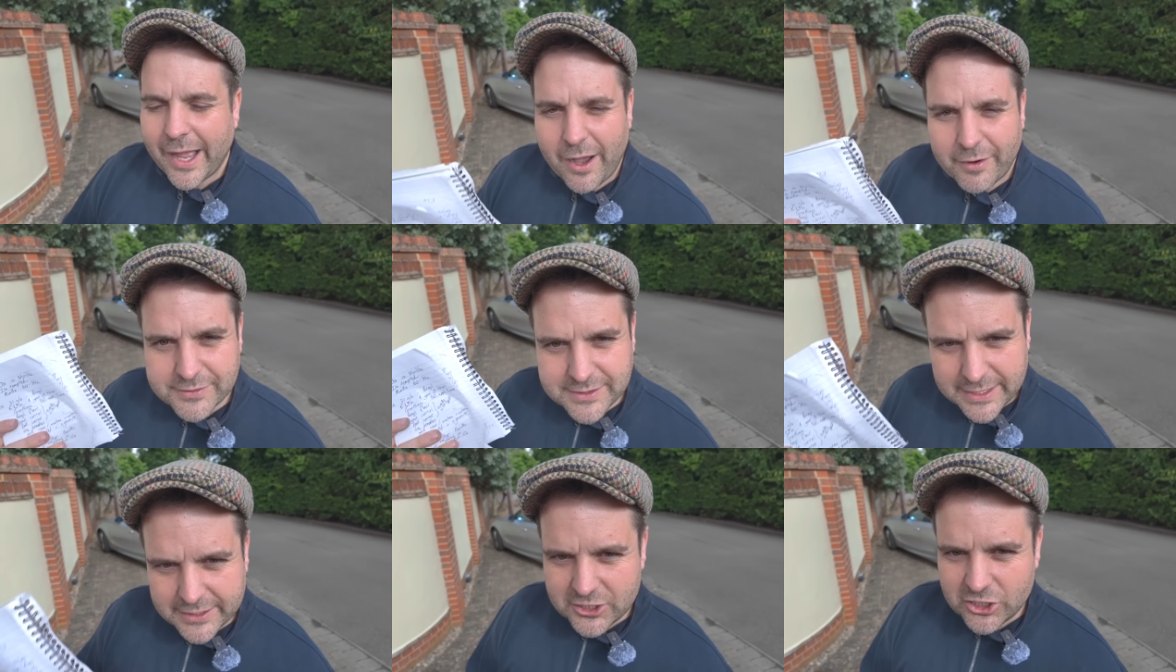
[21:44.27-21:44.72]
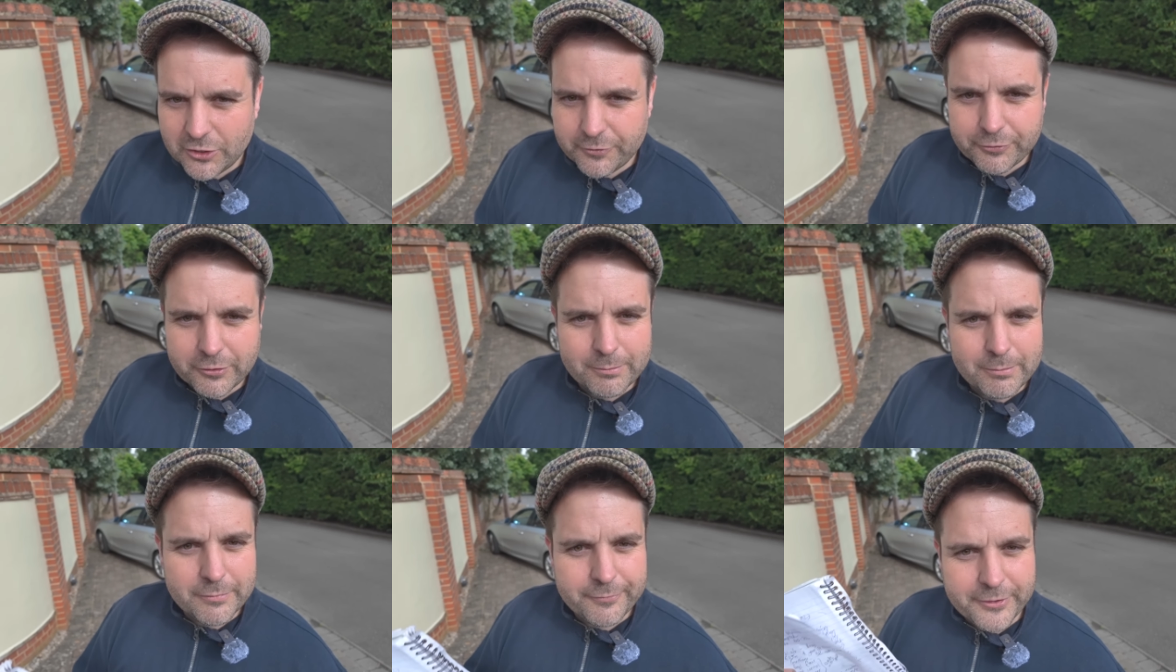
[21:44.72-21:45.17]
I've said to you
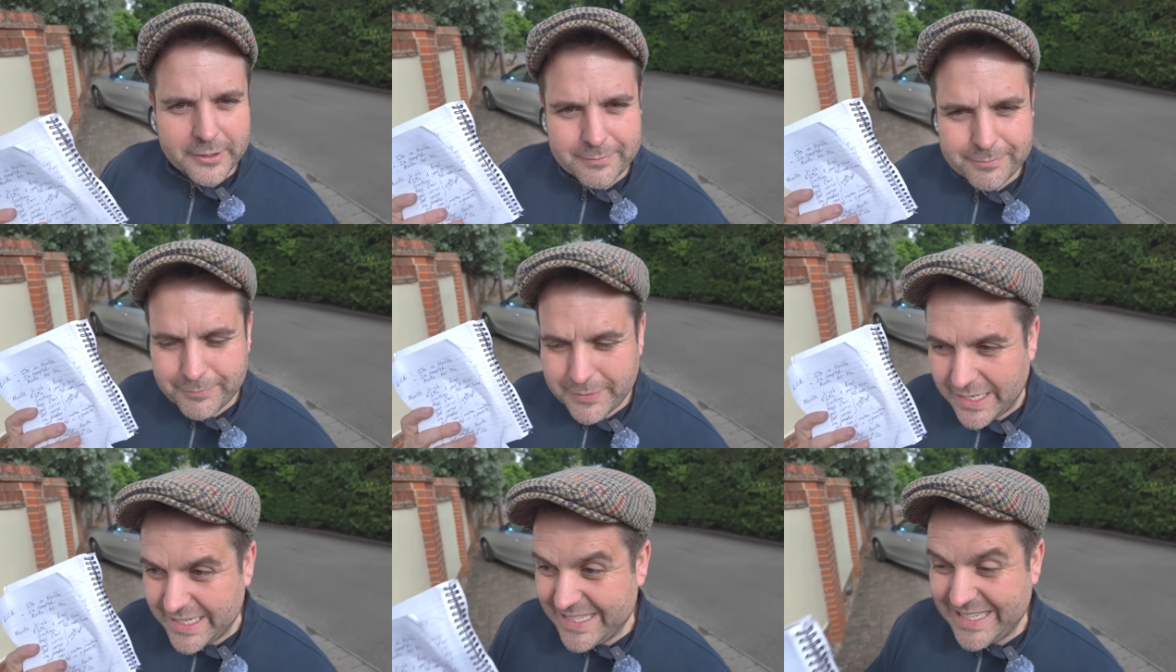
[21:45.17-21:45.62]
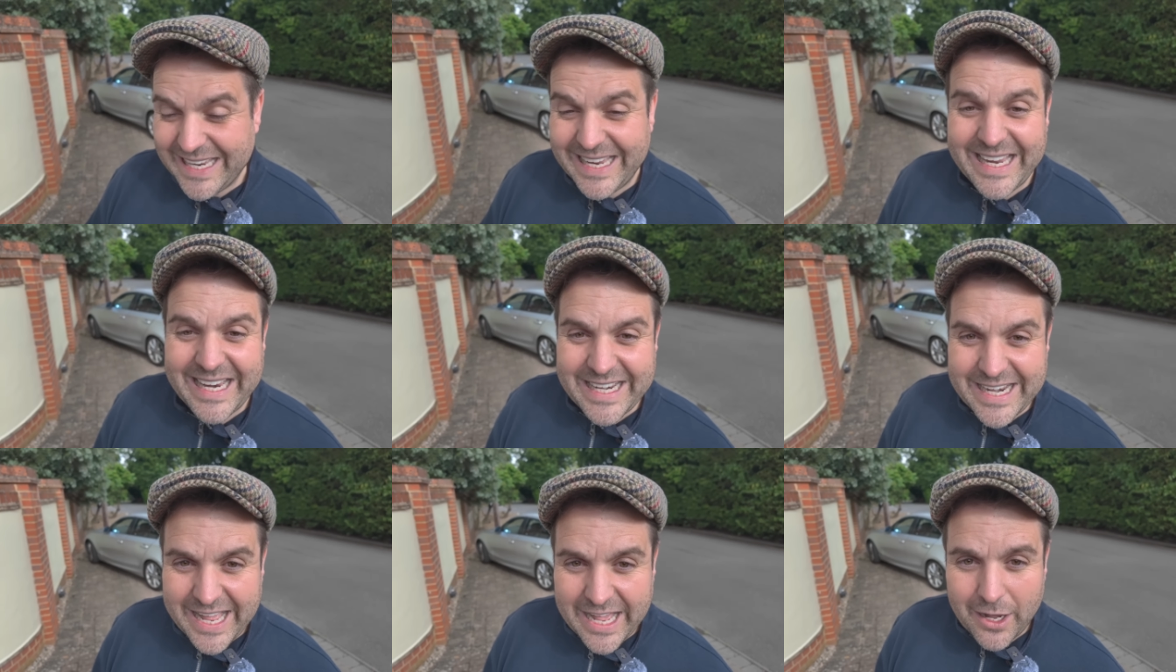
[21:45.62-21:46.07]
from, for a
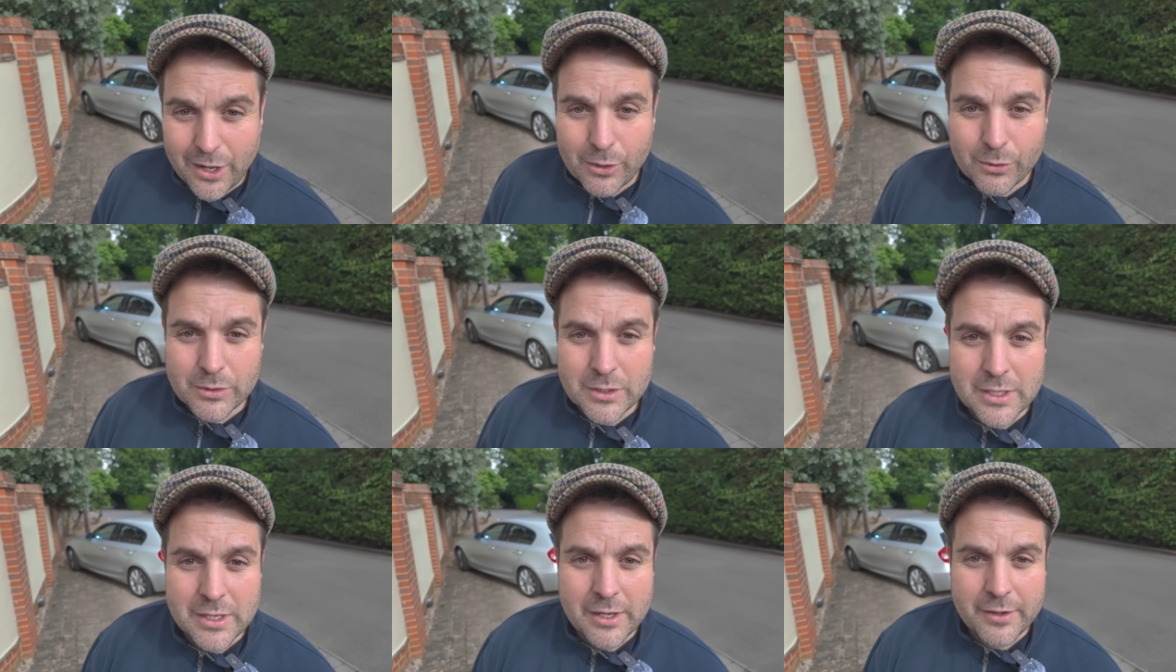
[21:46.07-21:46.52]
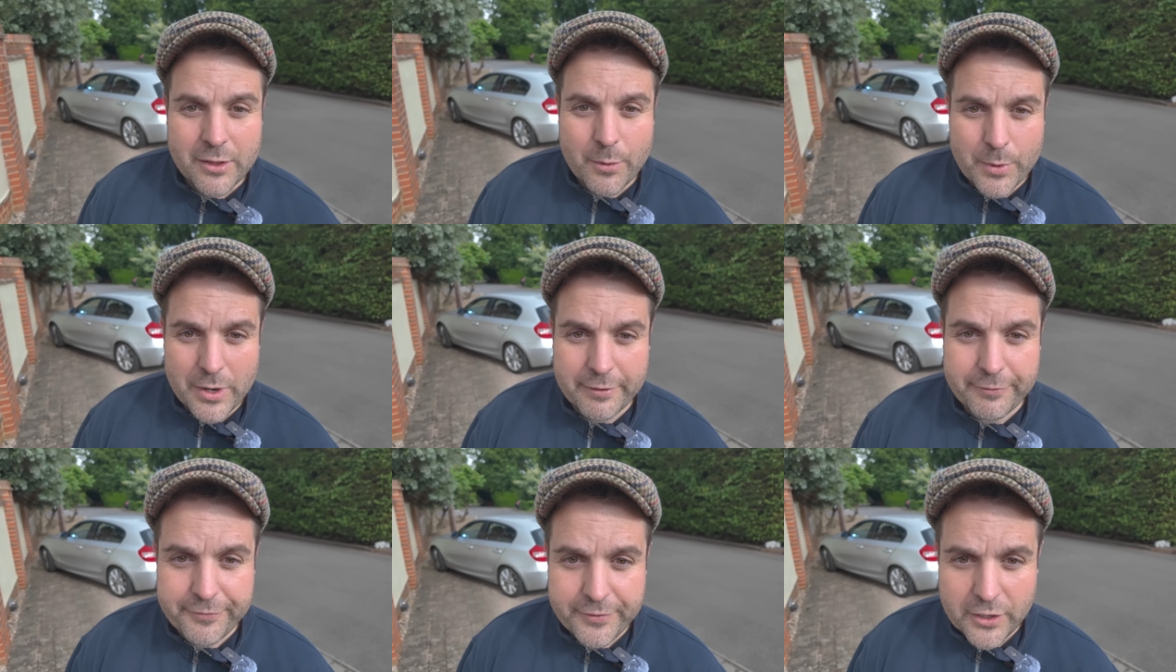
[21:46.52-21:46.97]
year now that
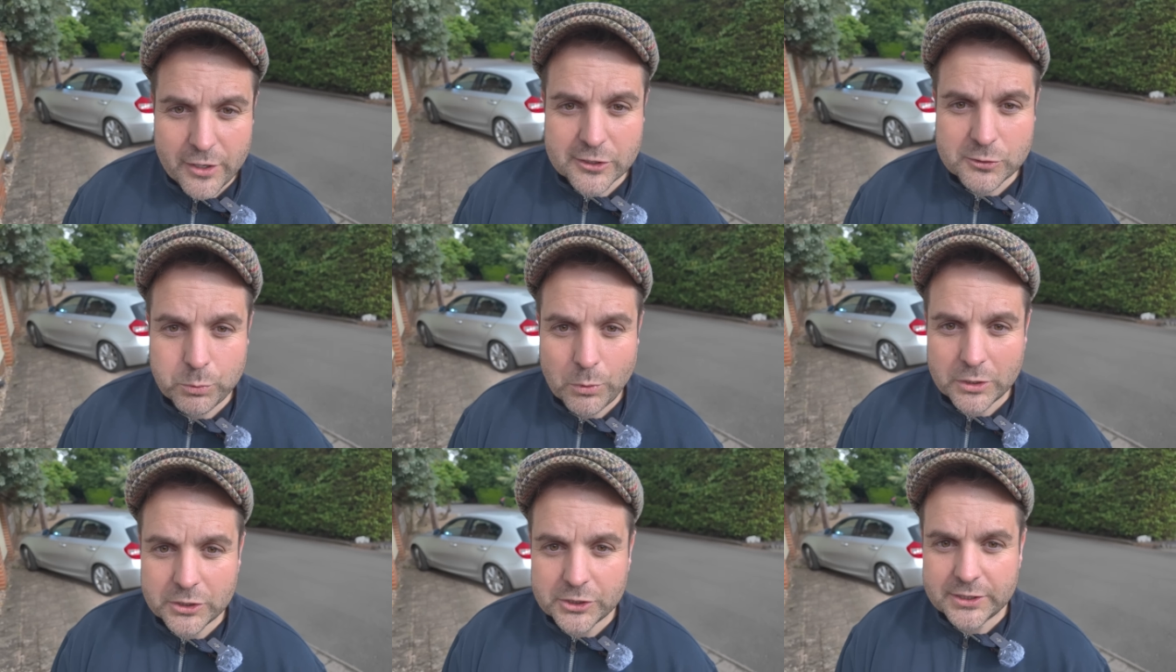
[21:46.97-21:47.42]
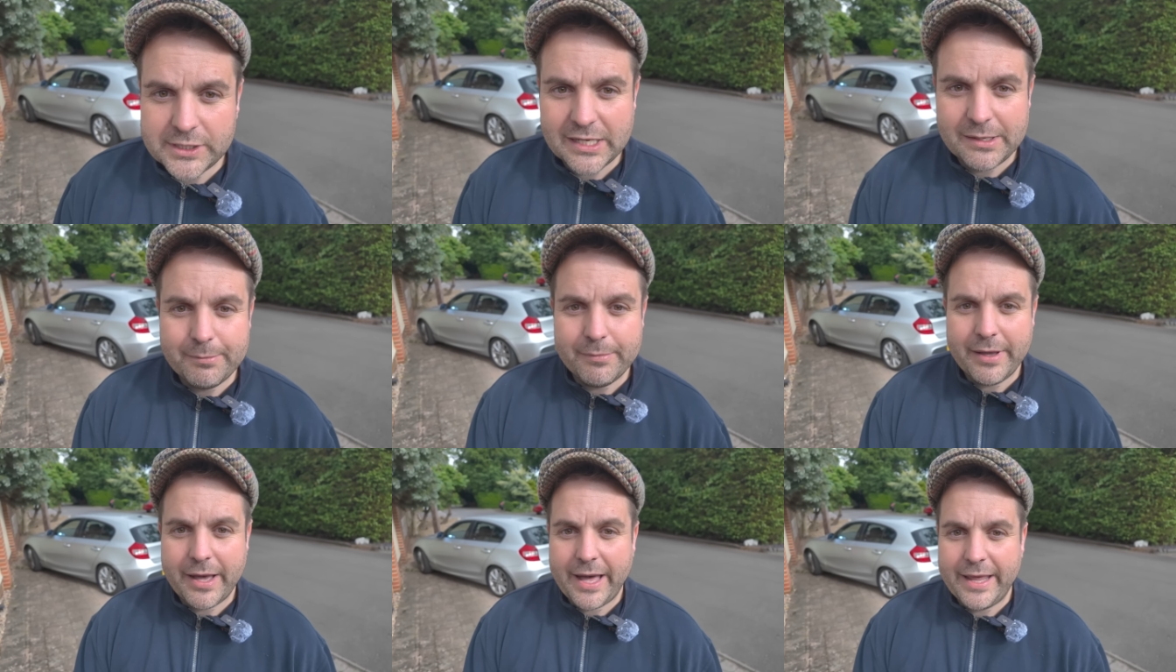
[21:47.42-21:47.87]
when I first watched
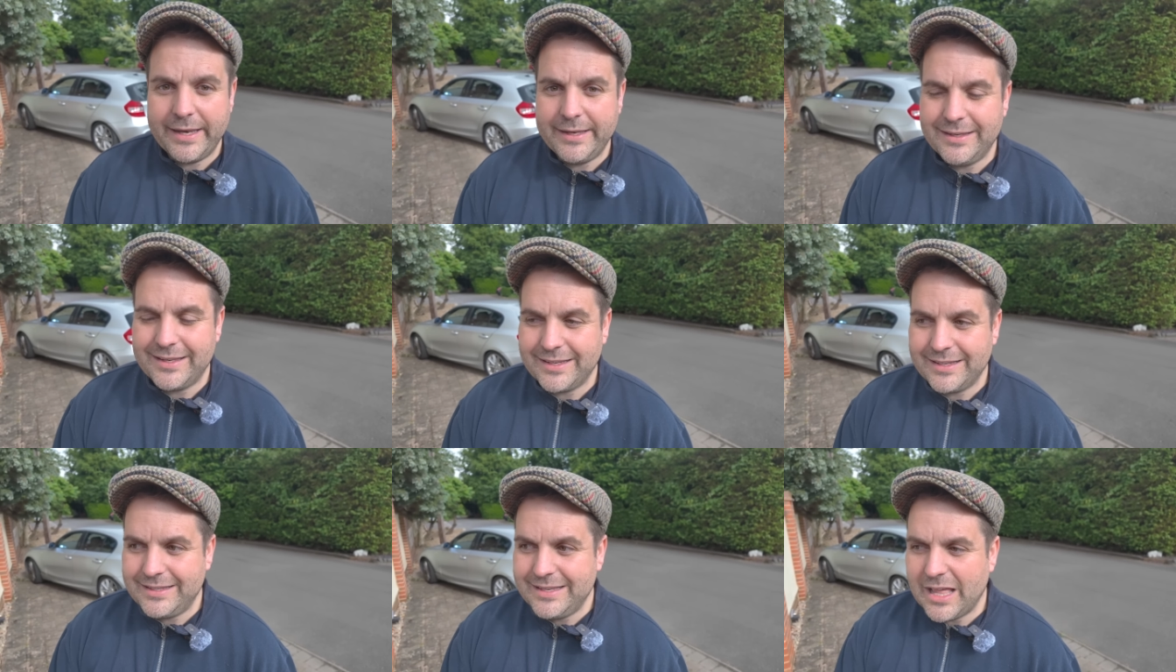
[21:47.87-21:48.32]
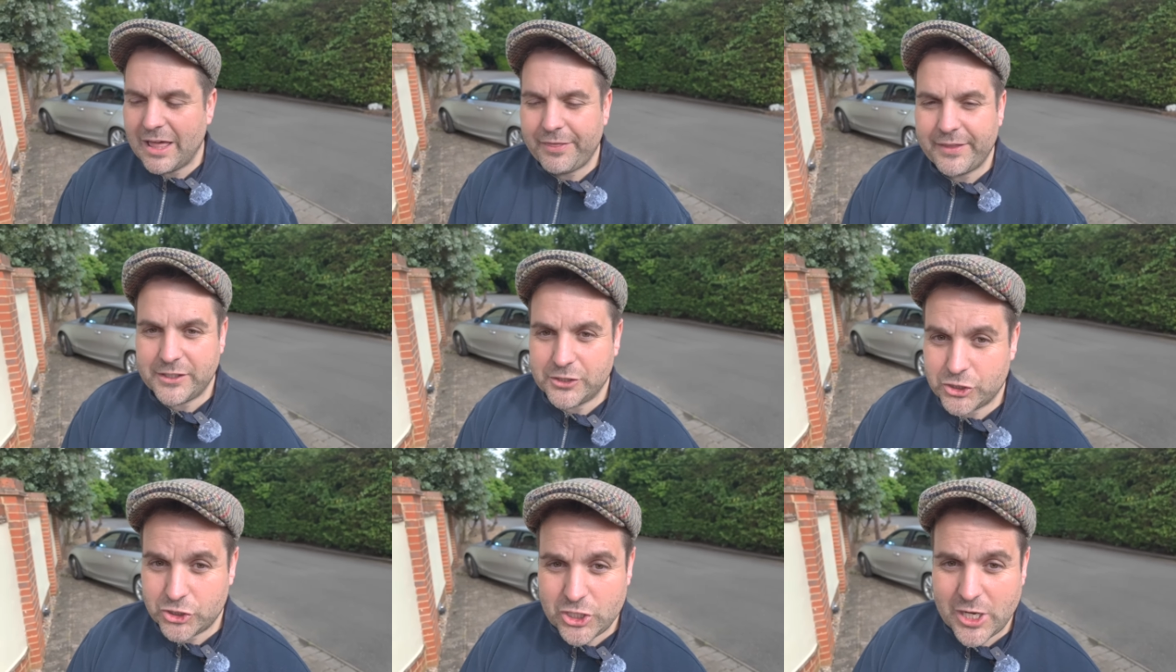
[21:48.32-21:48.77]
him and
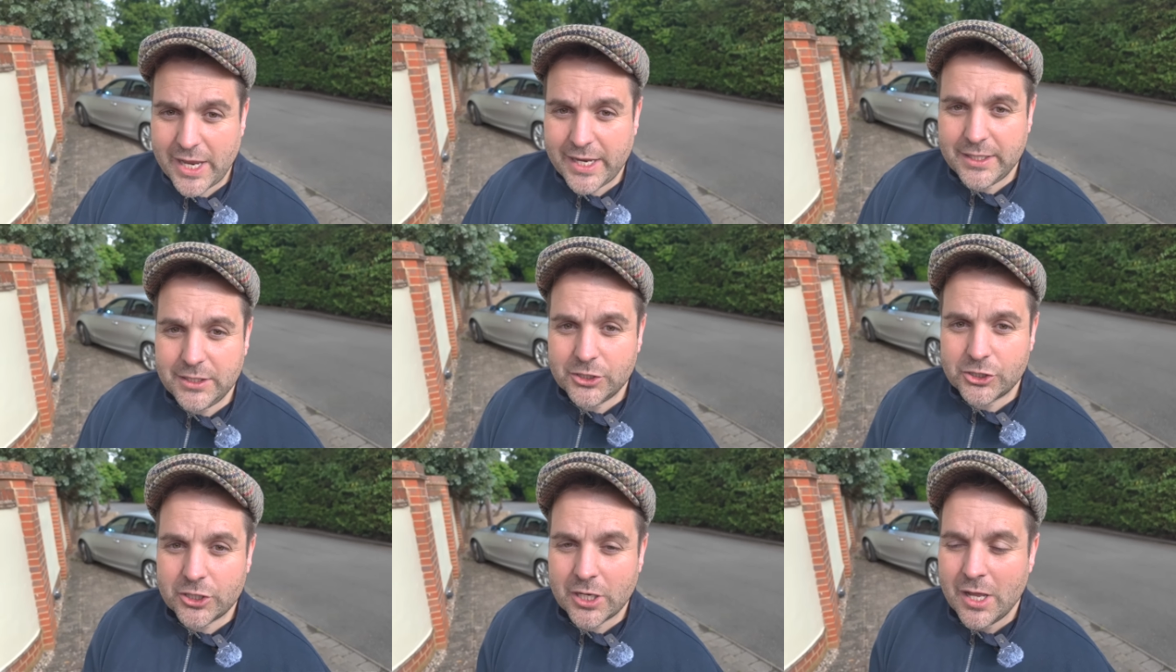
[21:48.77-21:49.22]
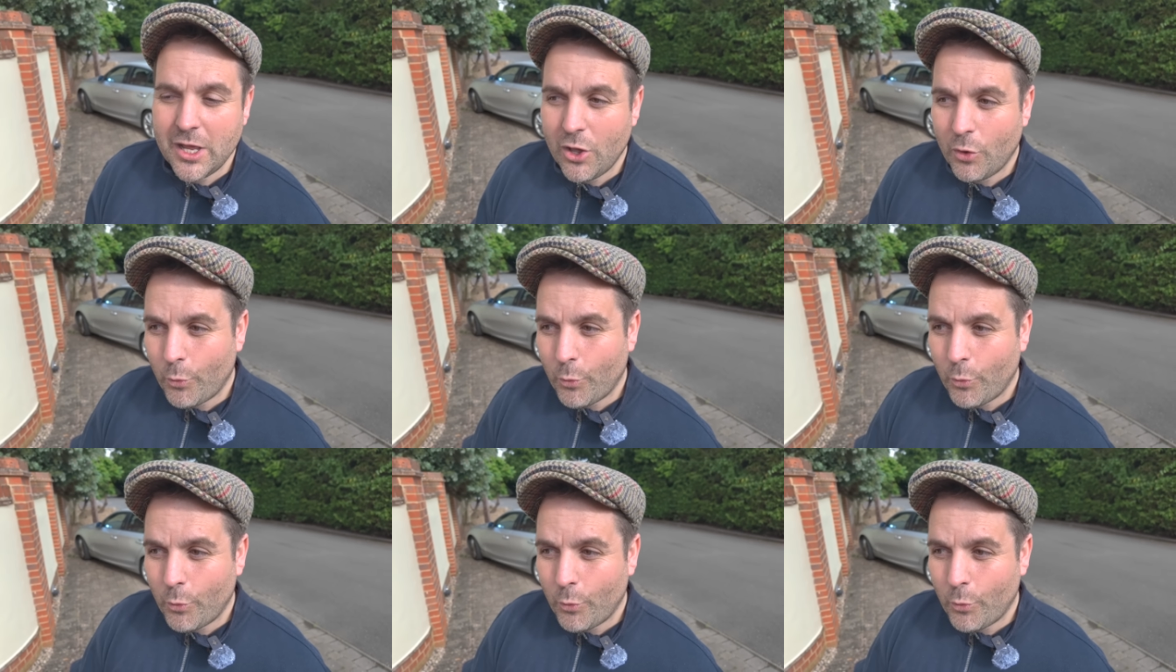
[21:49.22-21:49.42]
nothing's changed.